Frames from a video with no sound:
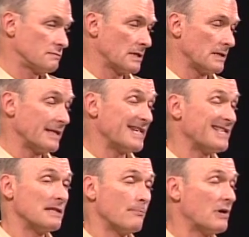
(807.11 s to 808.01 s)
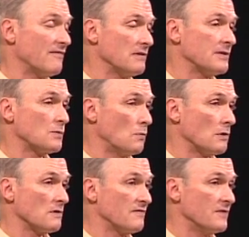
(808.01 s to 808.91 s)
the prevalent
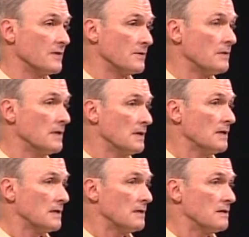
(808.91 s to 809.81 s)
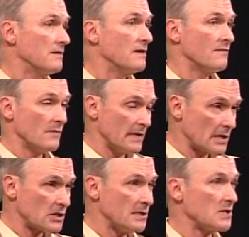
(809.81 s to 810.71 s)
worldview of
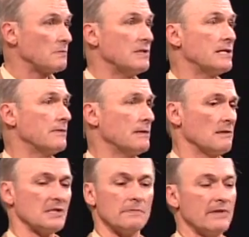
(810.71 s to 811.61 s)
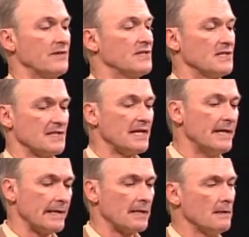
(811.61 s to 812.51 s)
reductionist materialism, that this is
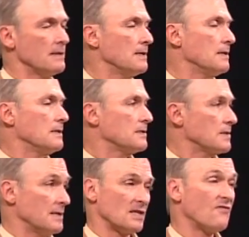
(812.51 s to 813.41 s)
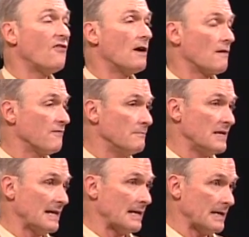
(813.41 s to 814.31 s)
it. So it's far from
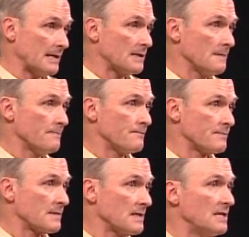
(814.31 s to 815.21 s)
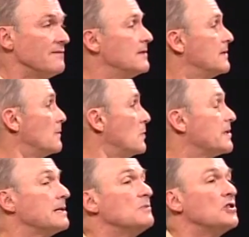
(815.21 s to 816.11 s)
being it. Even William